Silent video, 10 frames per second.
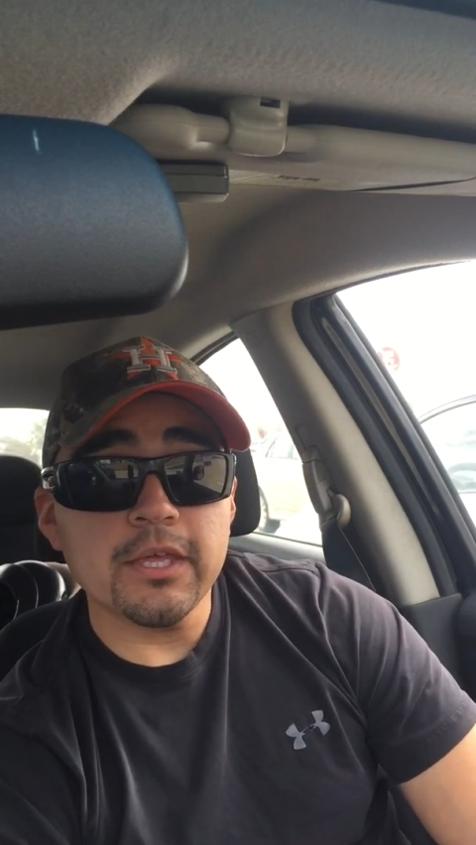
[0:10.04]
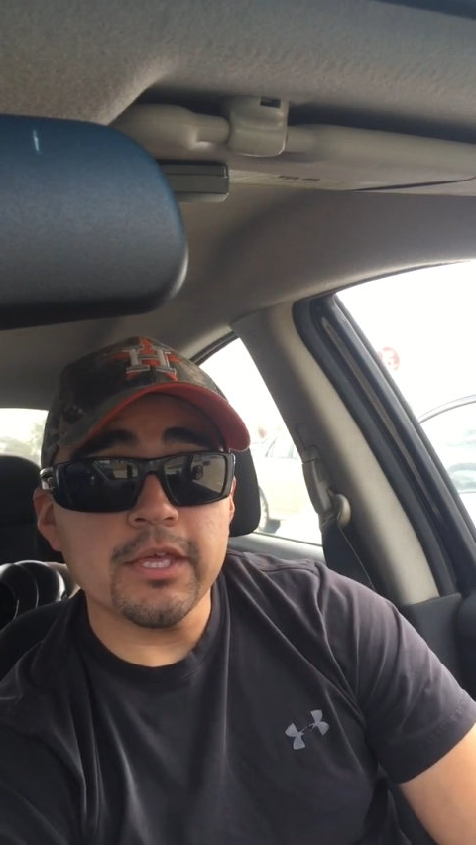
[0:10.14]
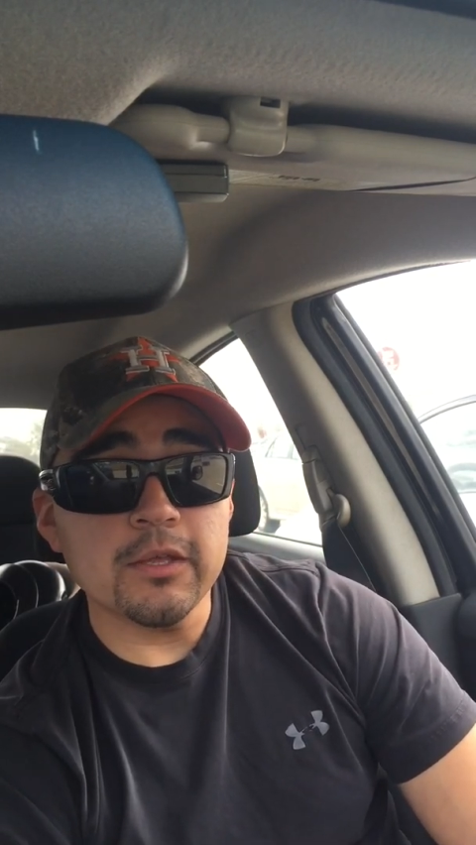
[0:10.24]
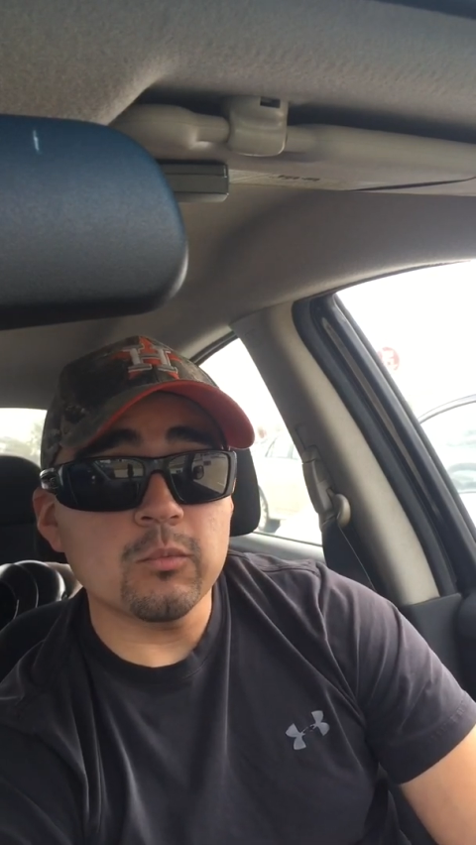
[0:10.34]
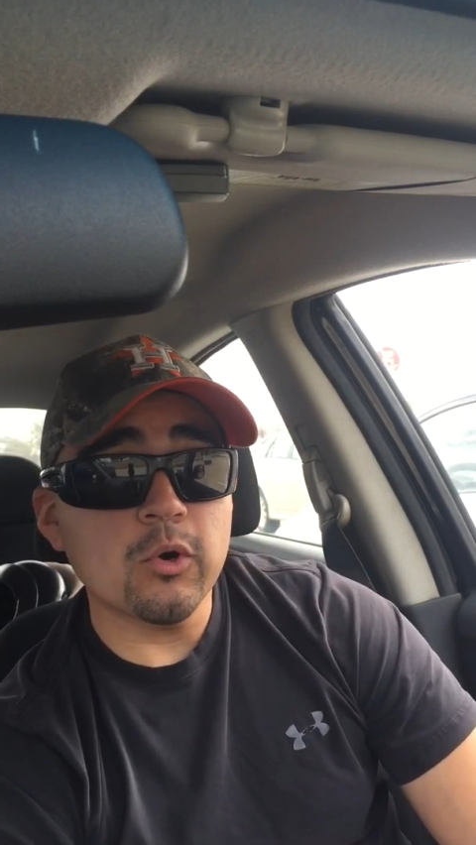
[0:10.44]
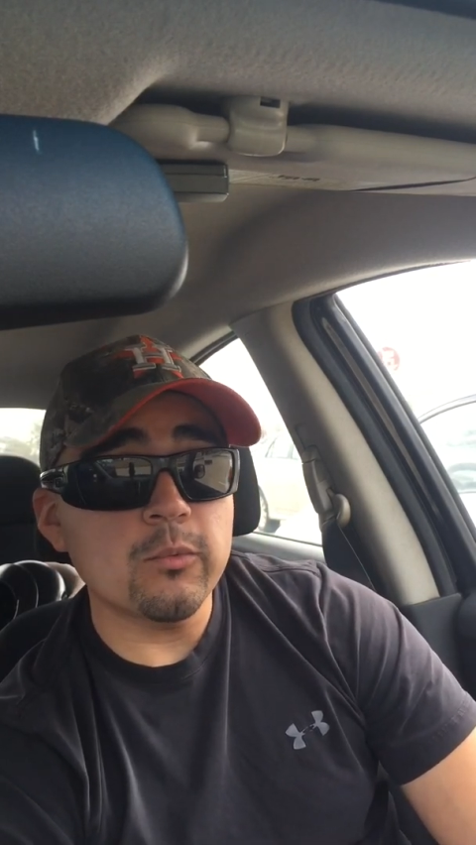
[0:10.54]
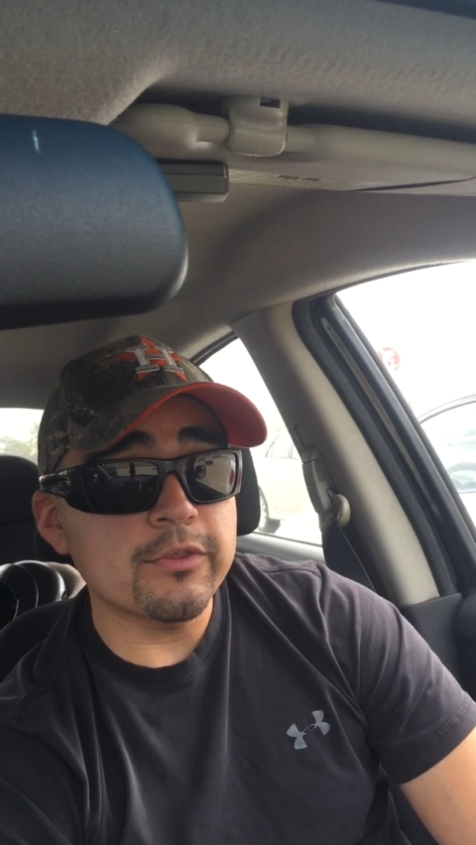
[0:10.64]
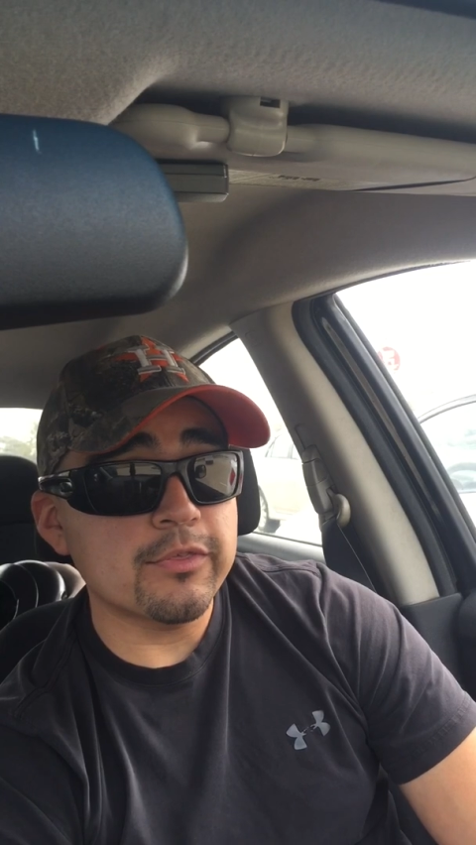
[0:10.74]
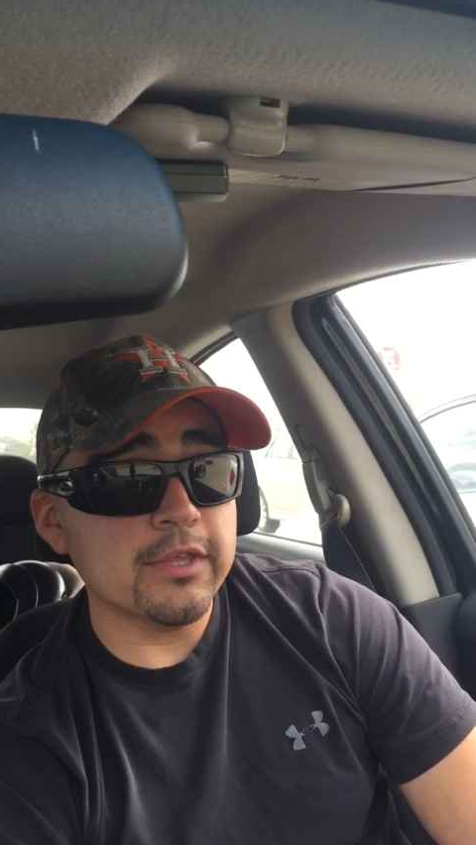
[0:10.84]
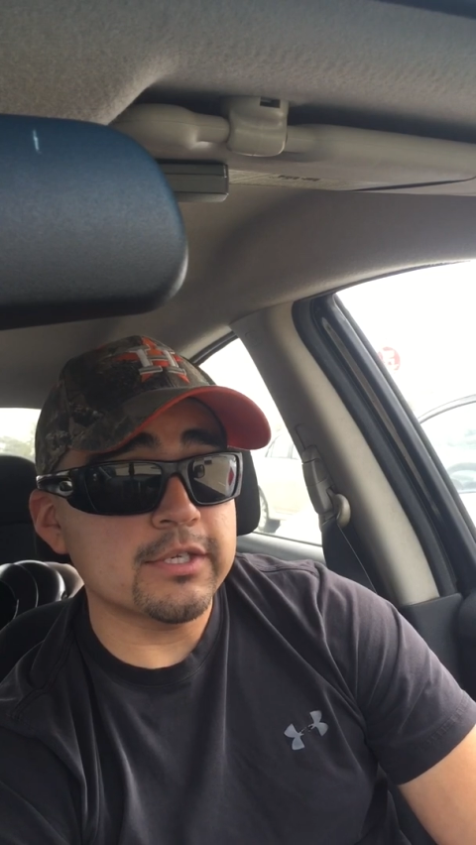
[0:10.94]
in what we
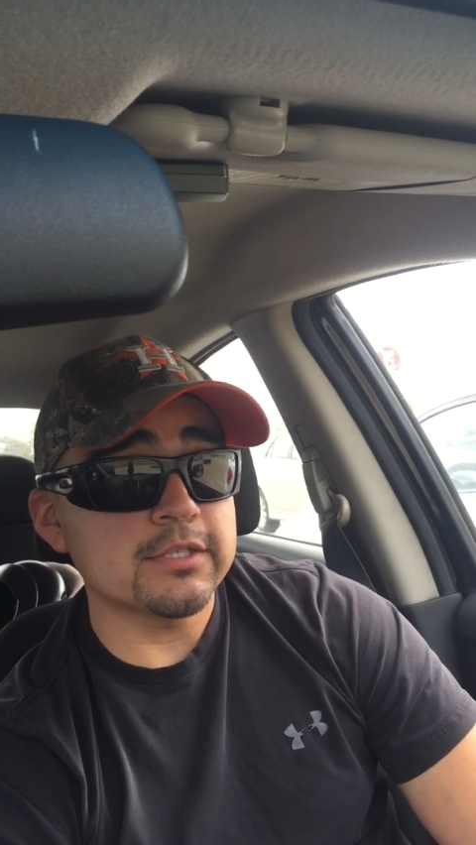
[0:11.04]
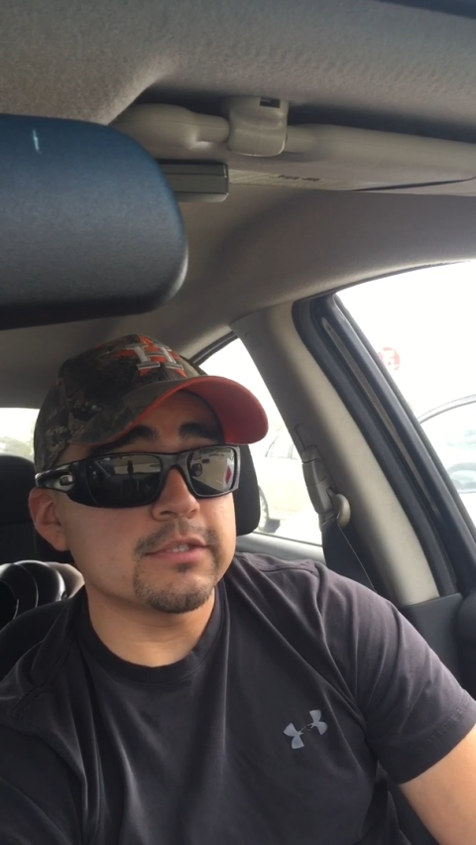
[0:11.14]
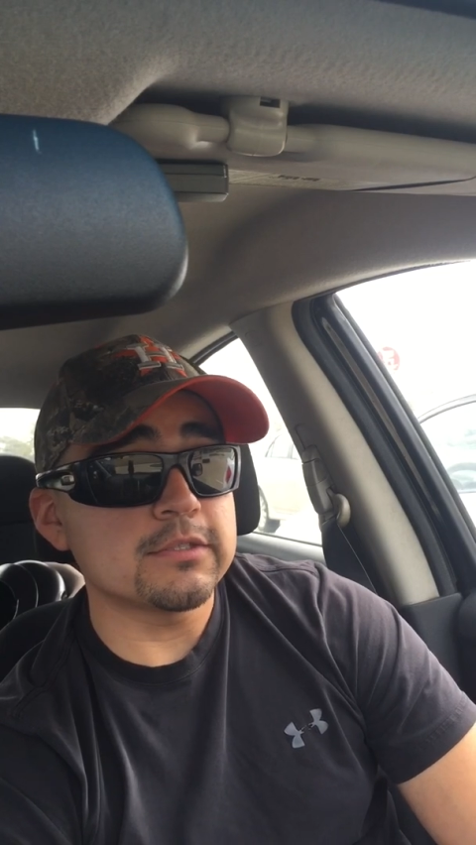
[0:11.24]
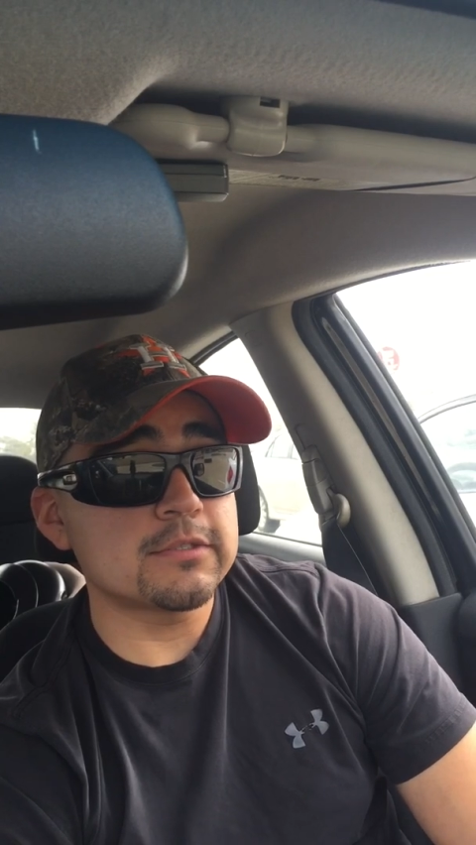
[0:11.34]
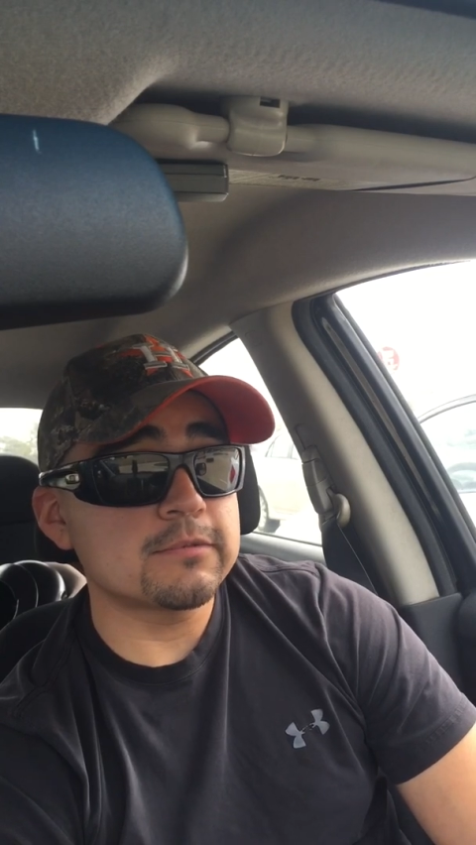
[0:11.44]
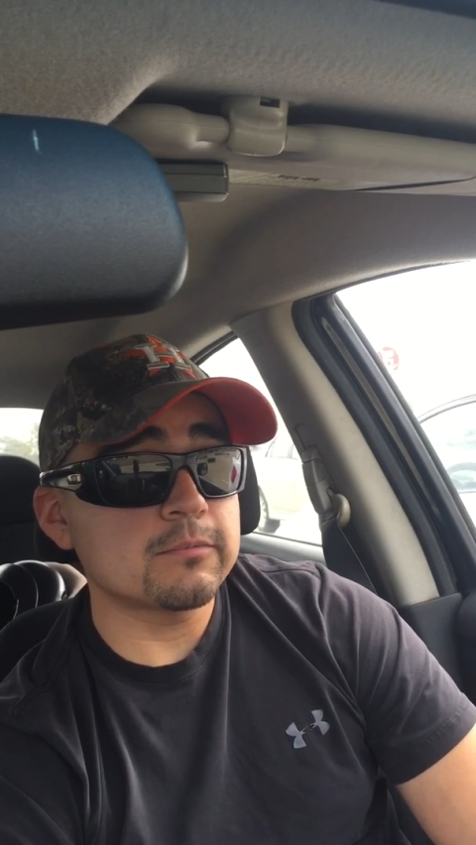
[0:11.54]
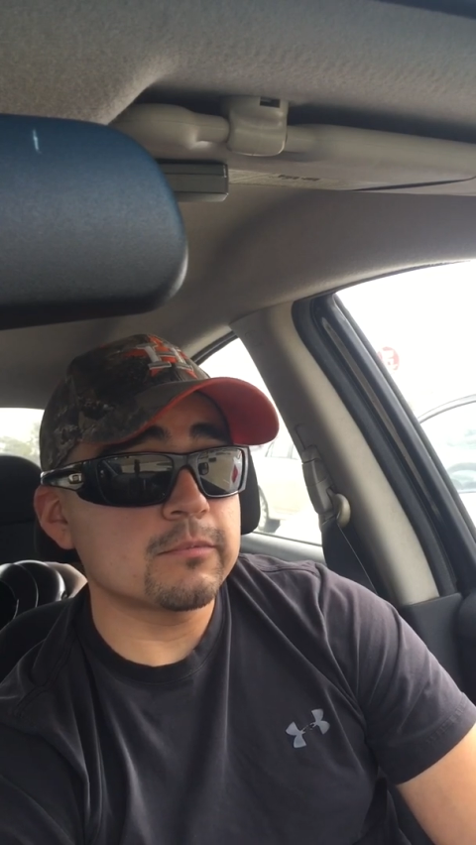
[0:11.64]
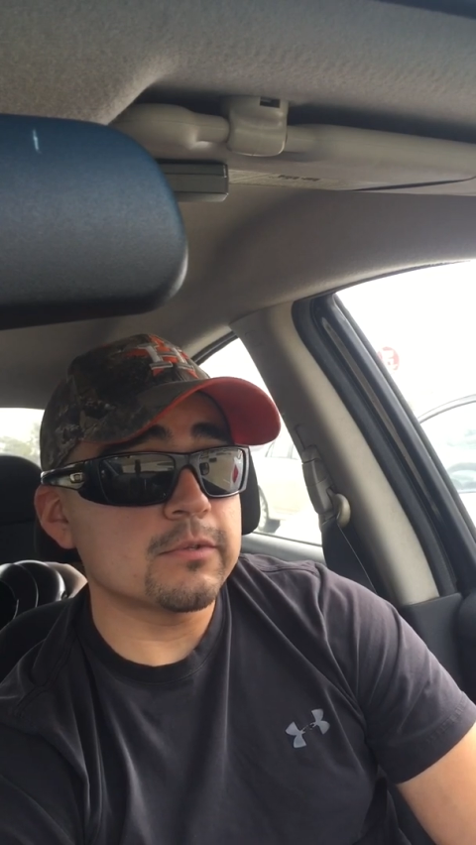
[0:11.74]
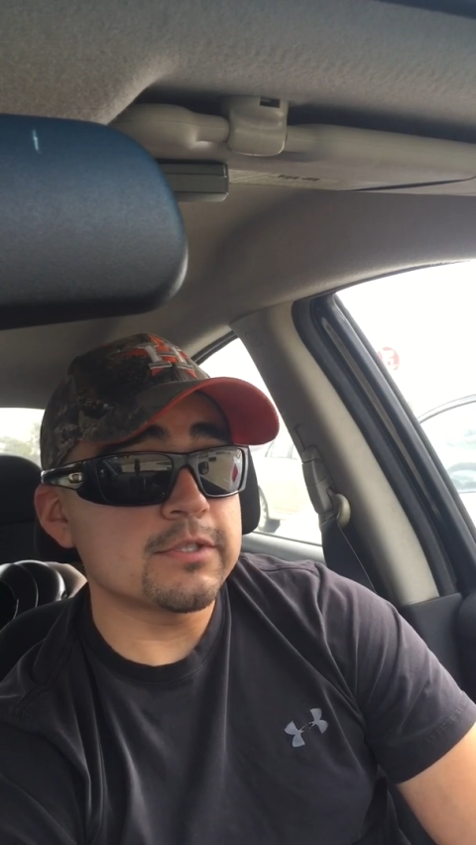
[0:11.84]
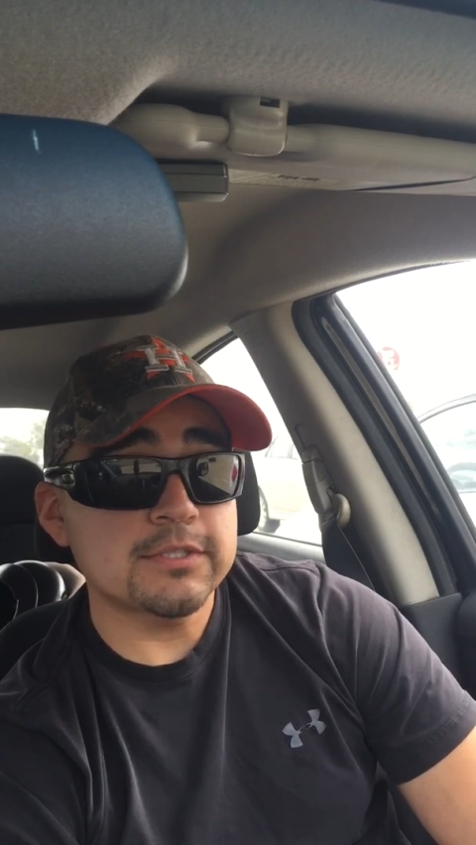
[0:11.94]
think is
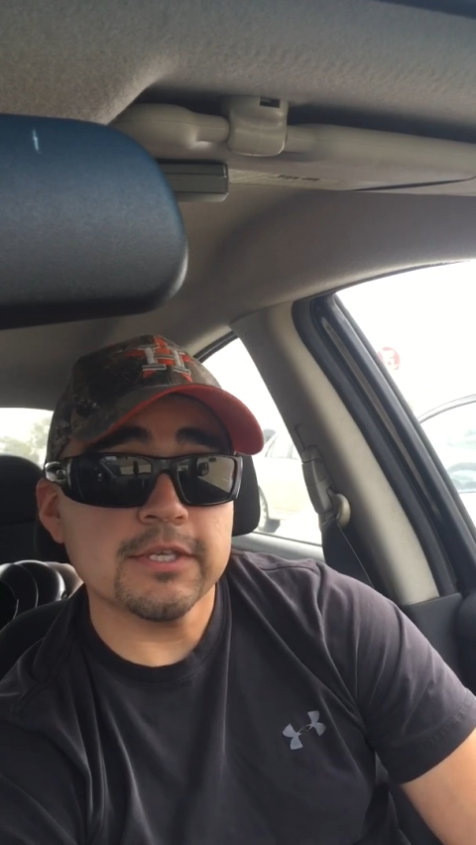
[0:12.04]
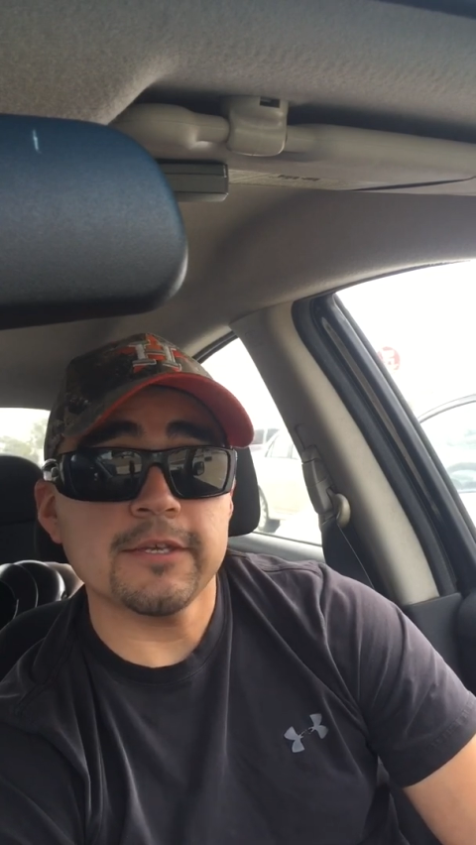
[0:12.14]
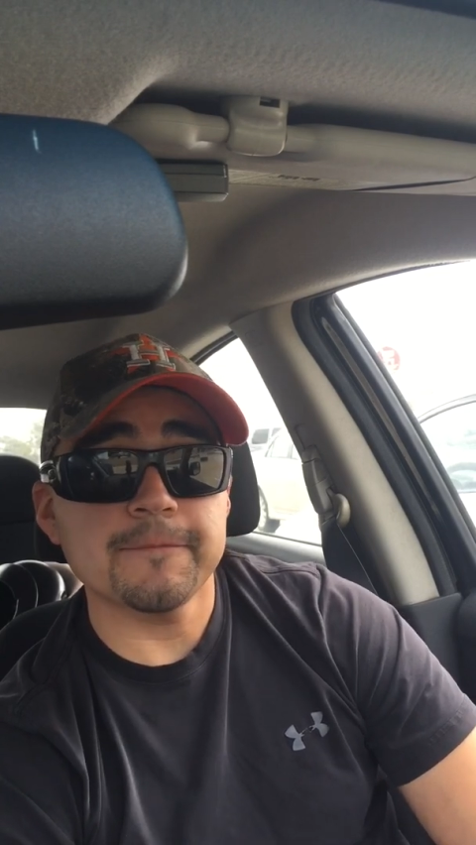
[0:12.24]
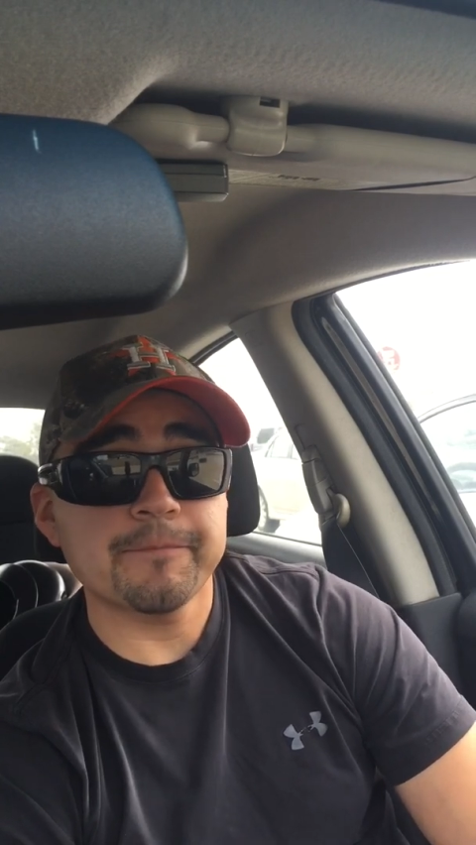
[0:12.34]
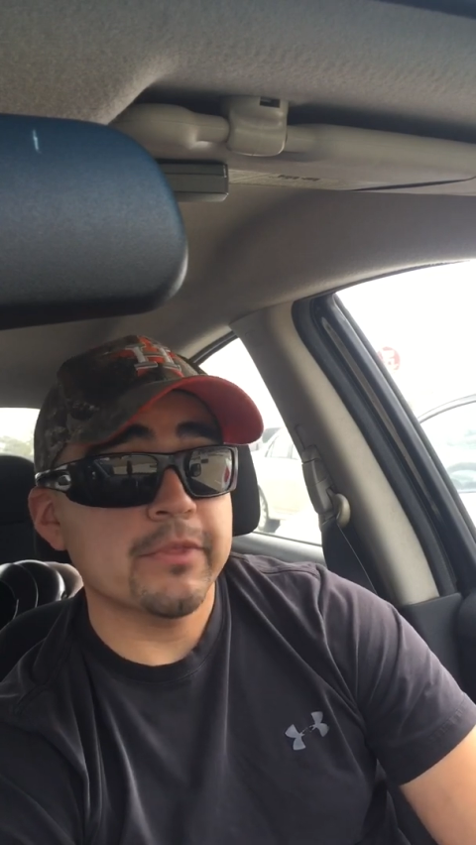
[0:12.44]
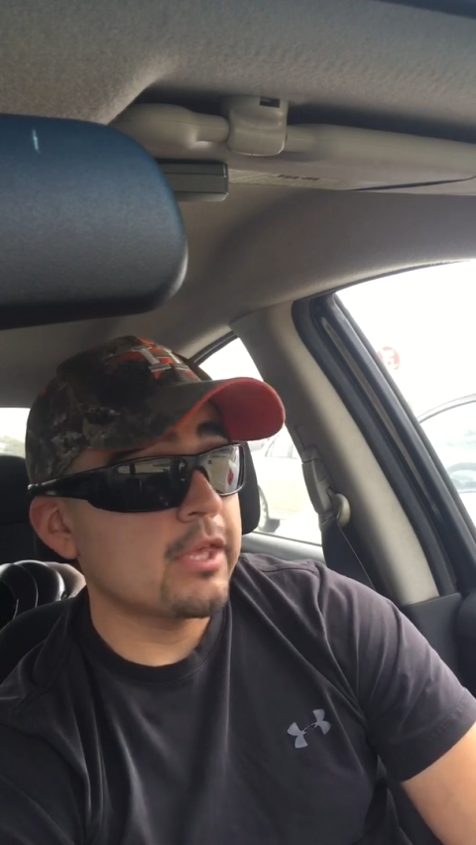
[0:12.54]
sin.